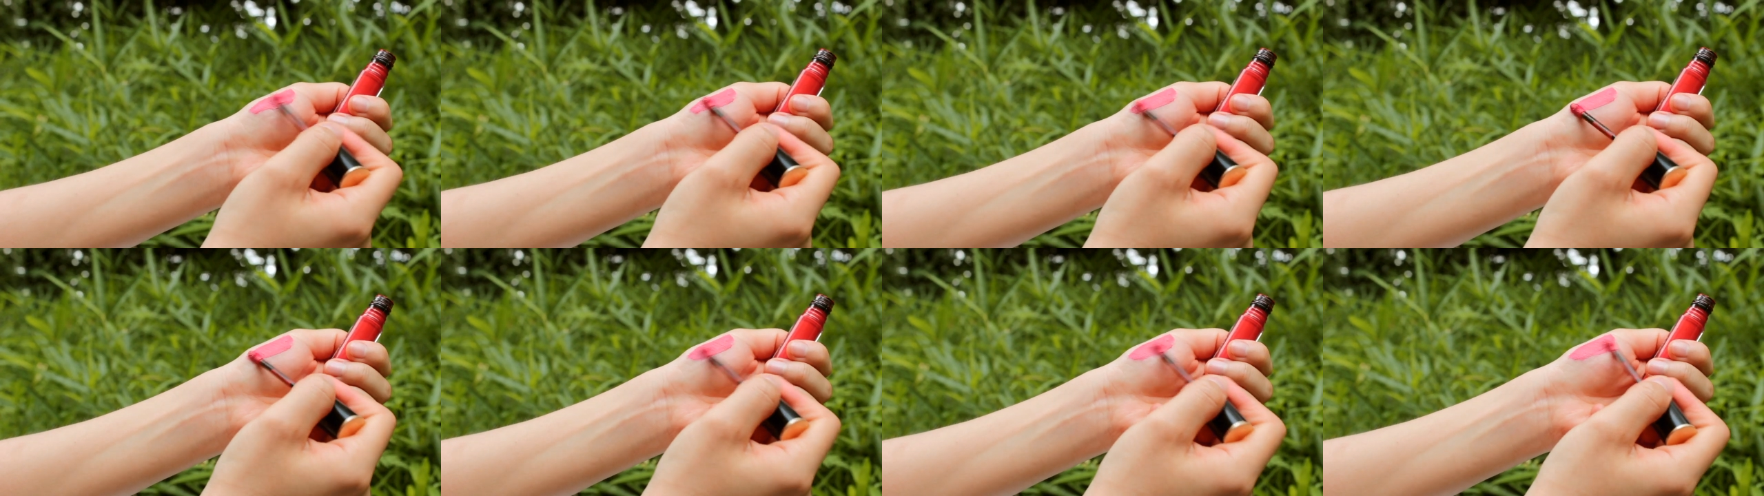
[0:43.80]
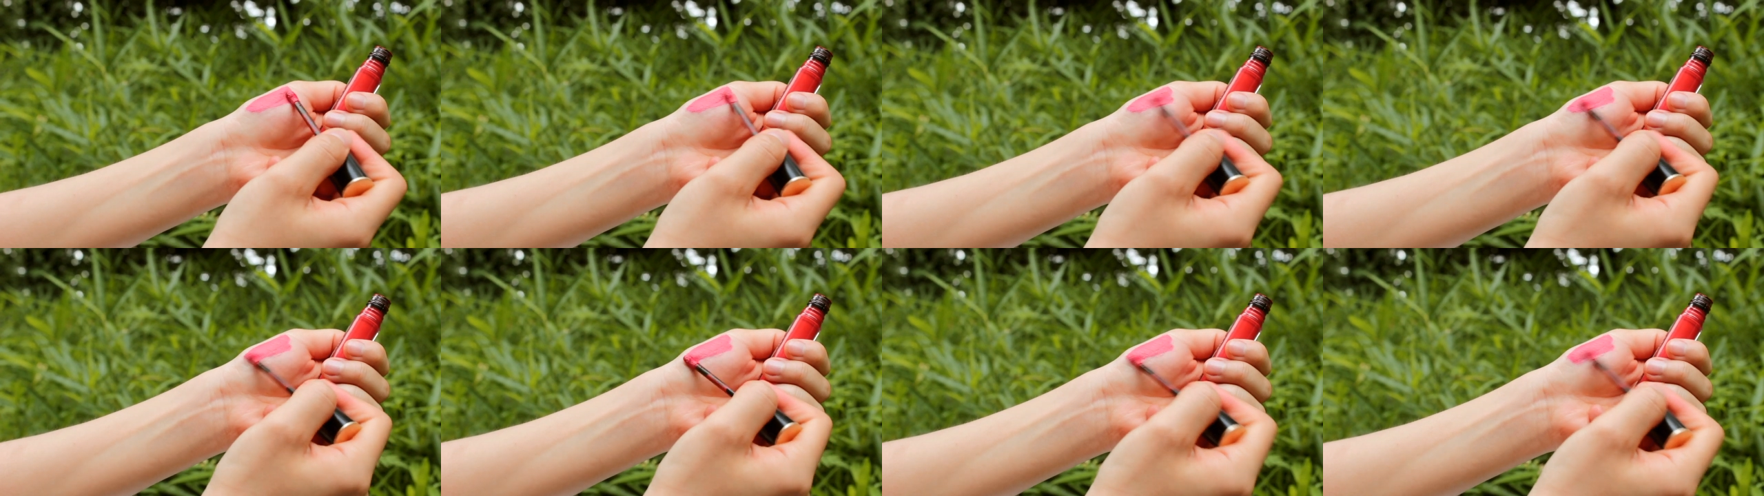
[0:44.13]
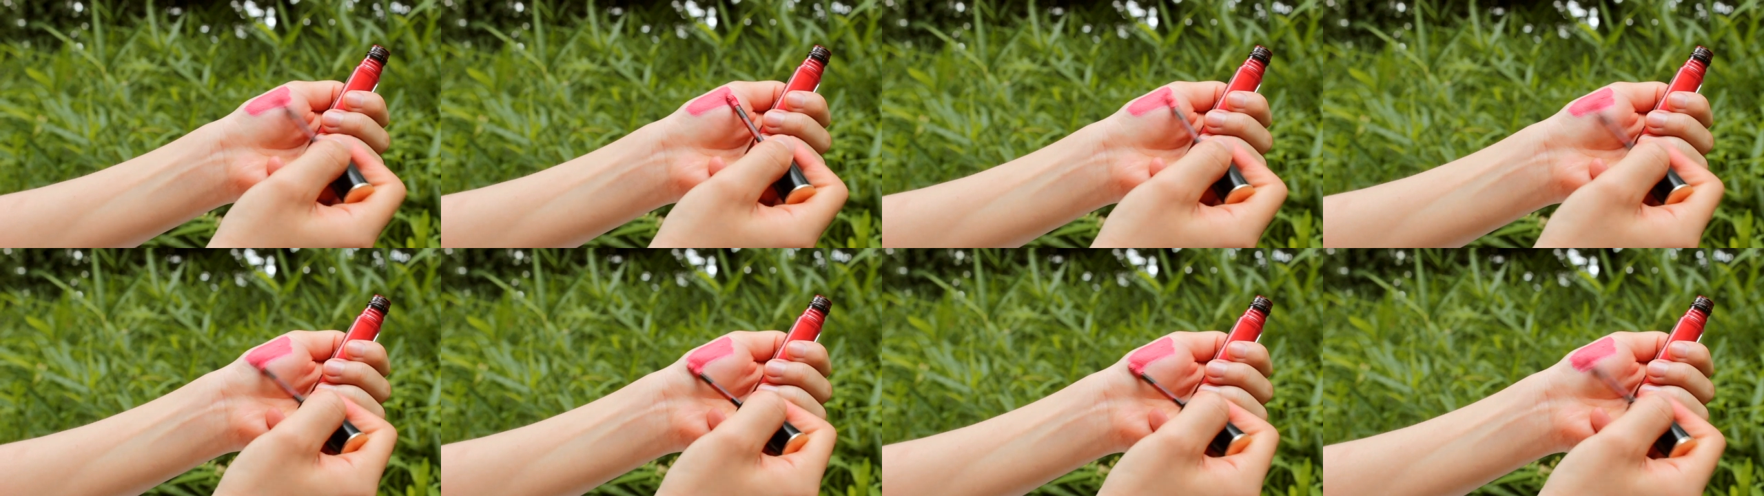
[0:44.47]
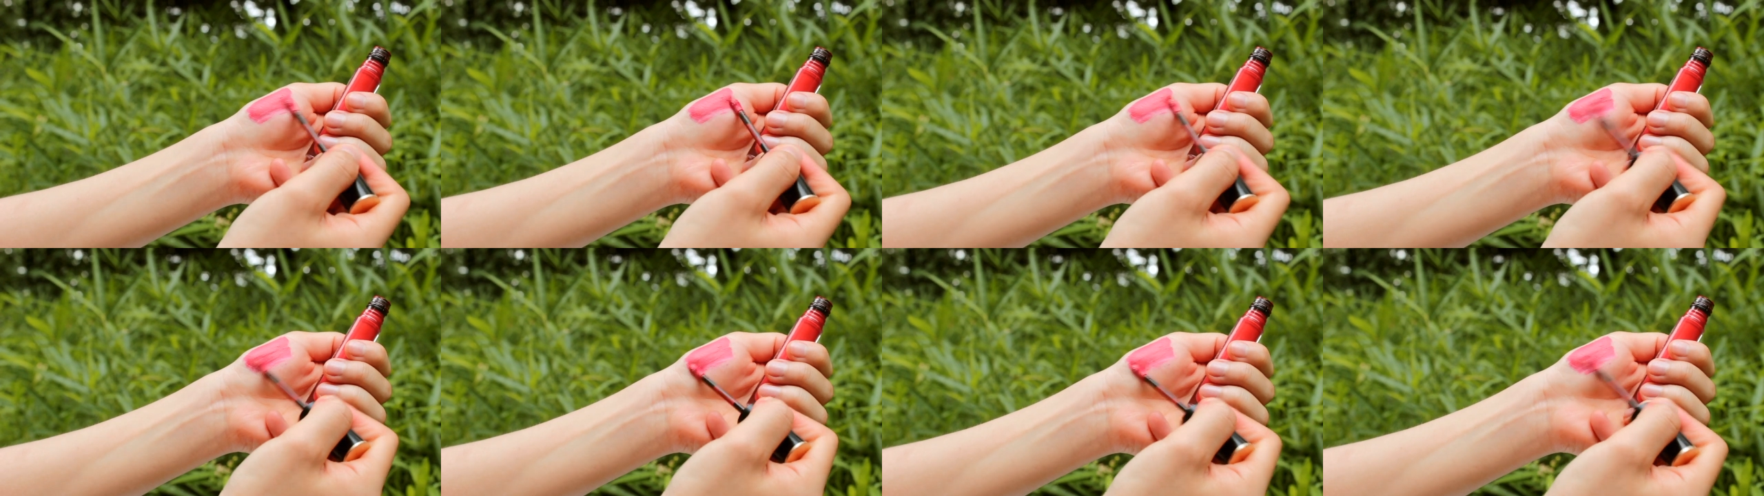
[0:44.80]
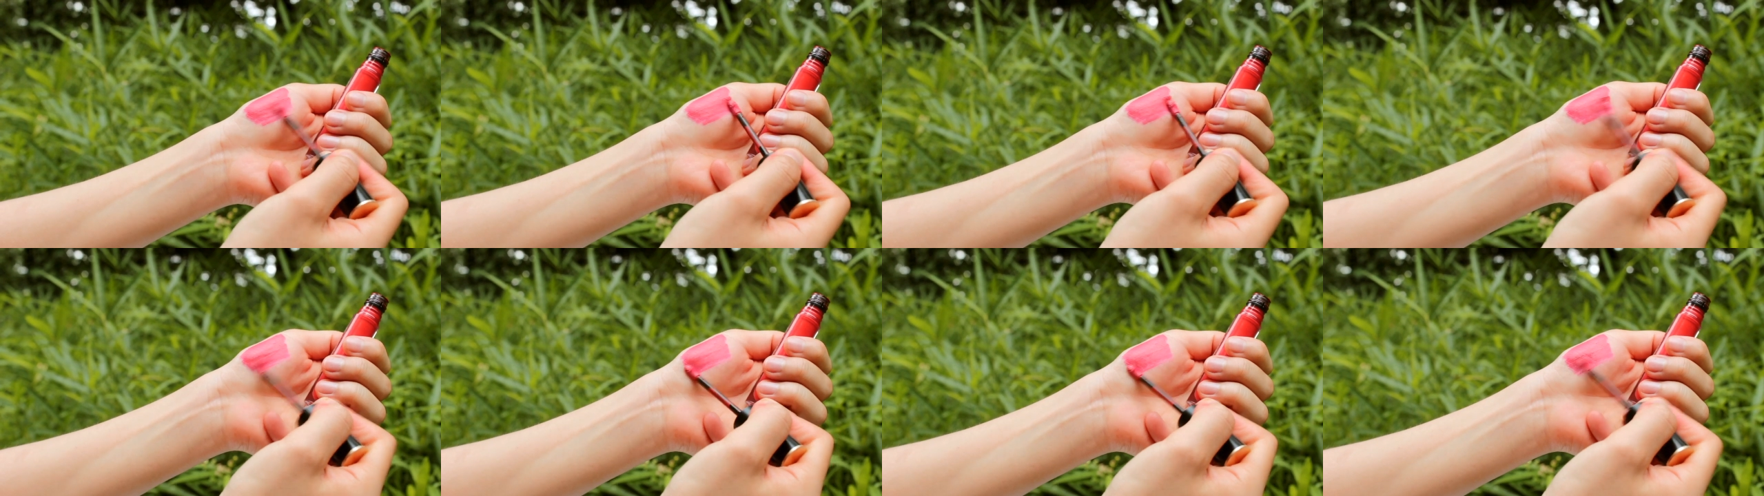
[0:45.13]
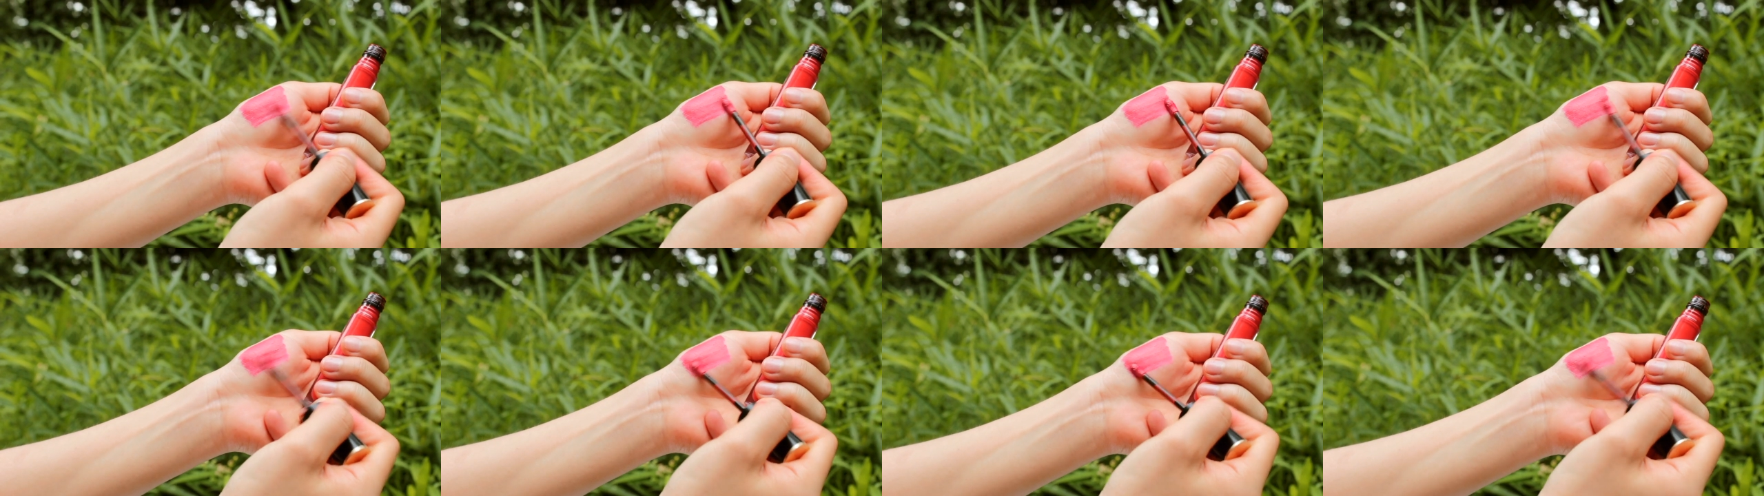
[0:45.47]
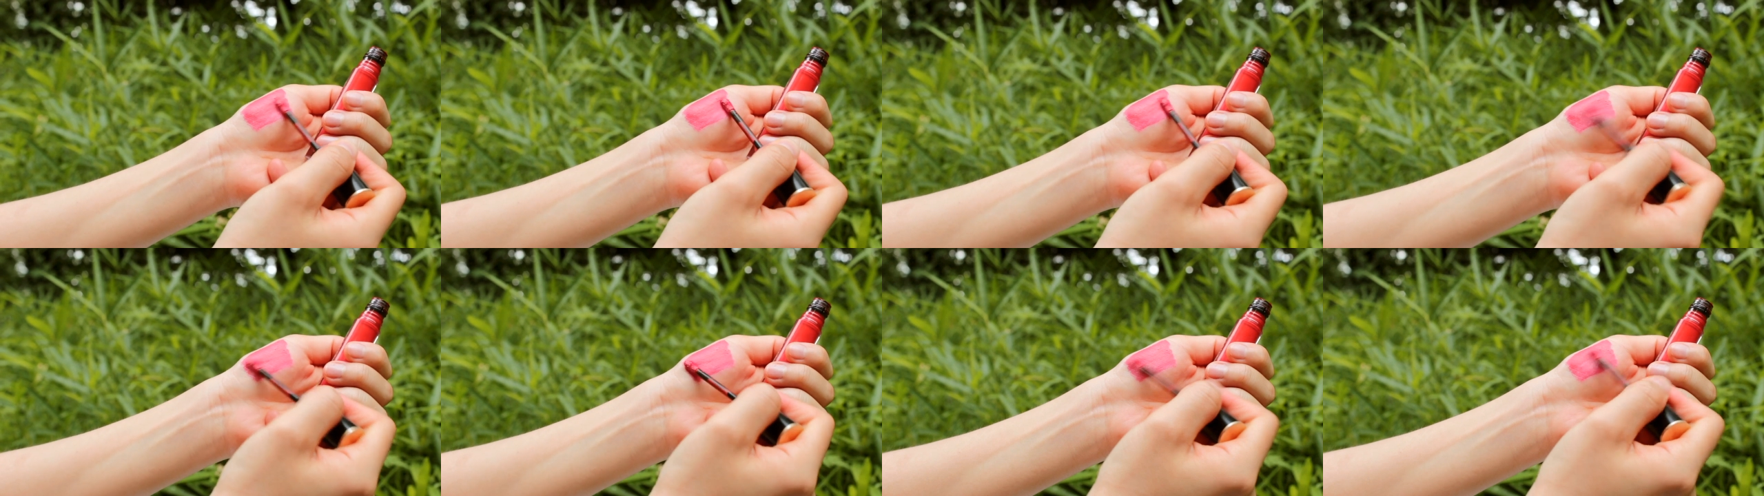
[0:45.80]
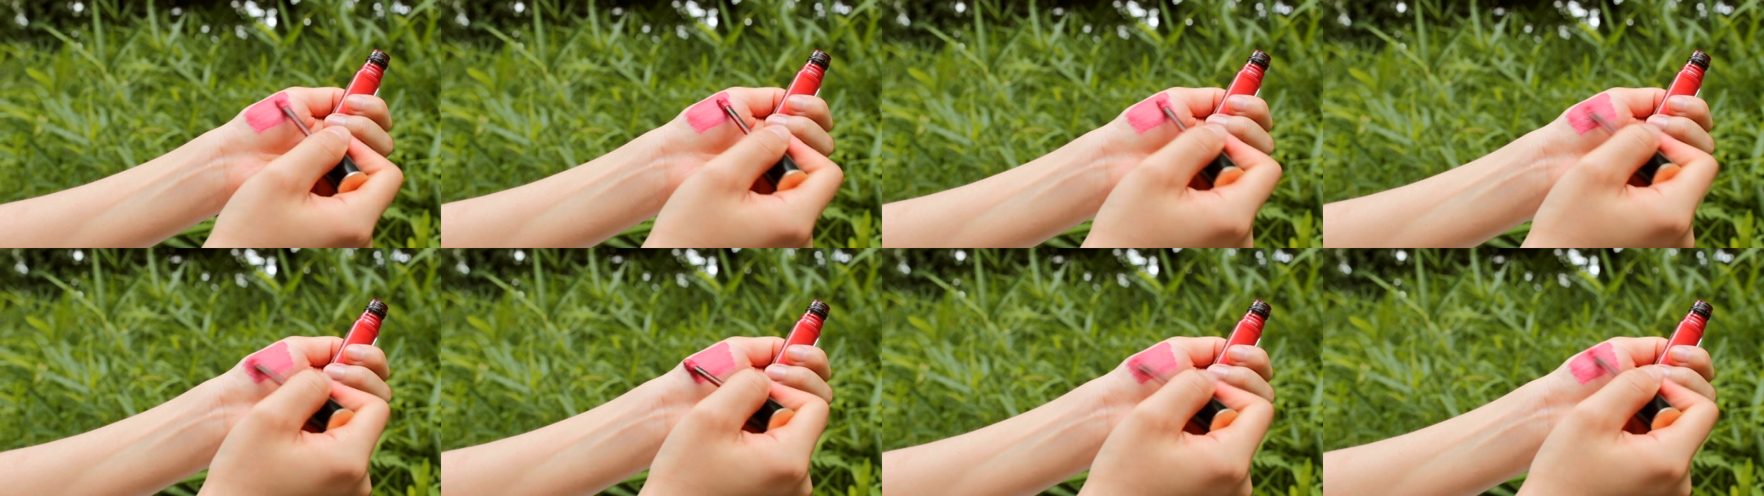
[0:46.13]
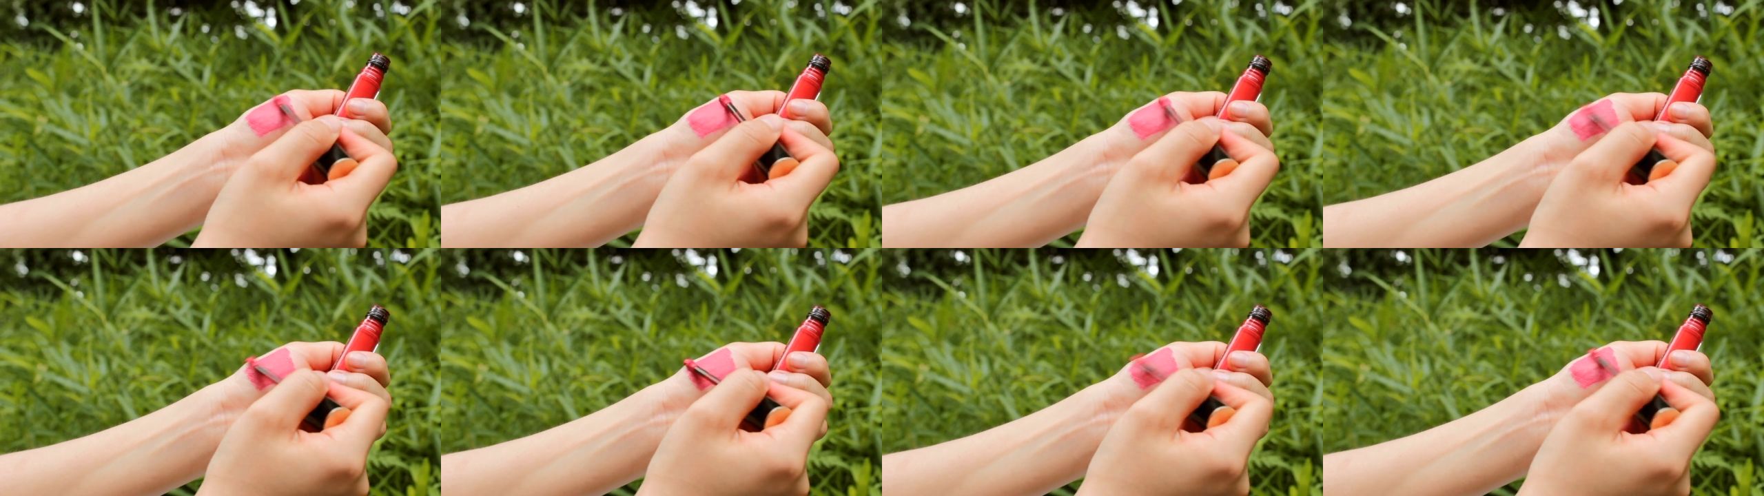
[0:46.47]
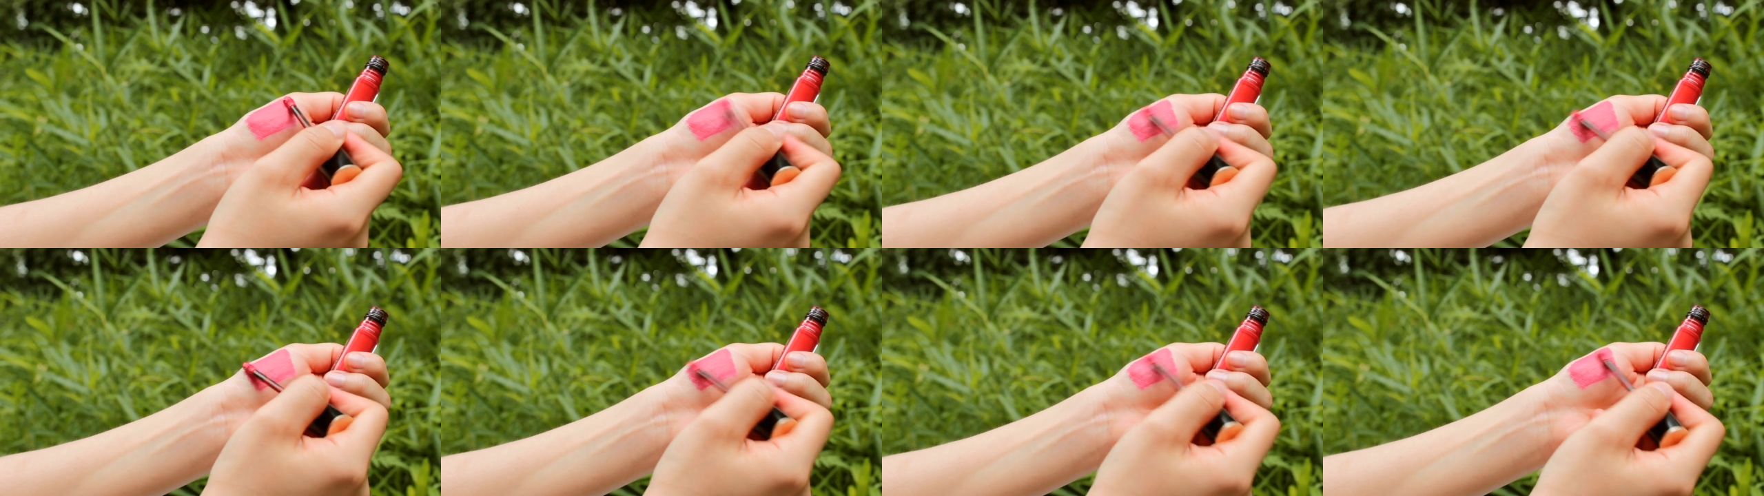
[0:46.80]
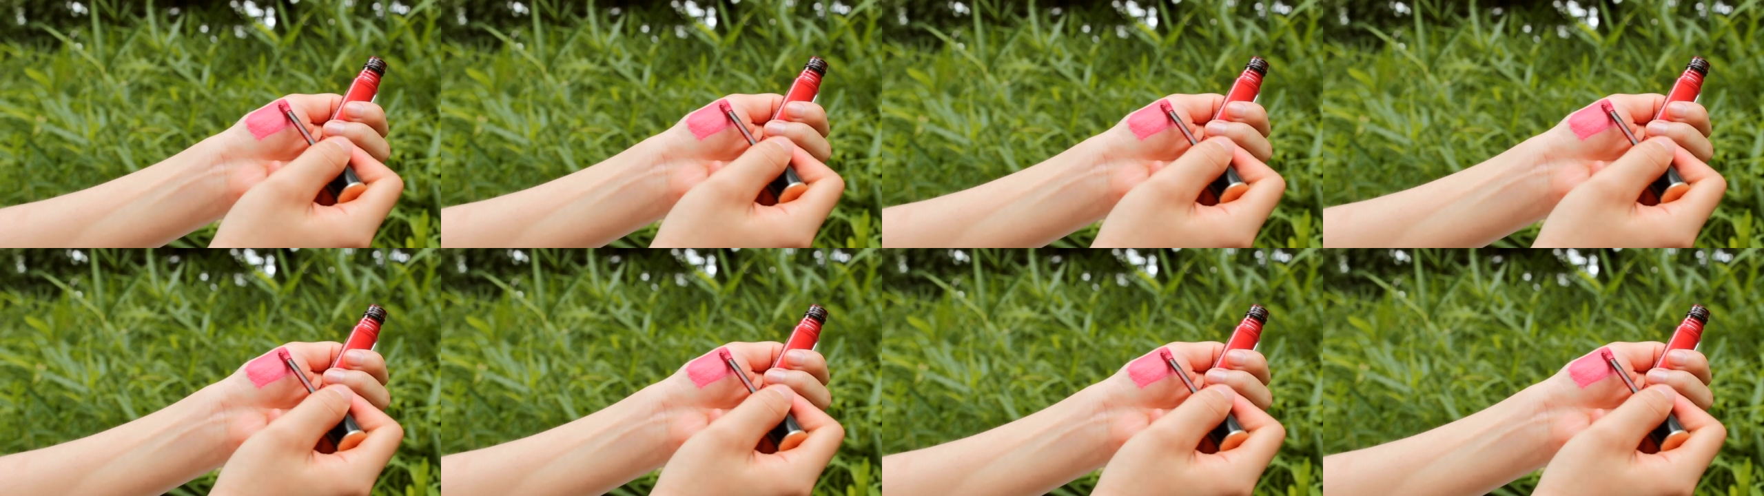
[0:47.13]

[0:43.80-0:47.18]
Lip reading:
No face is visible, so there are no lips to read.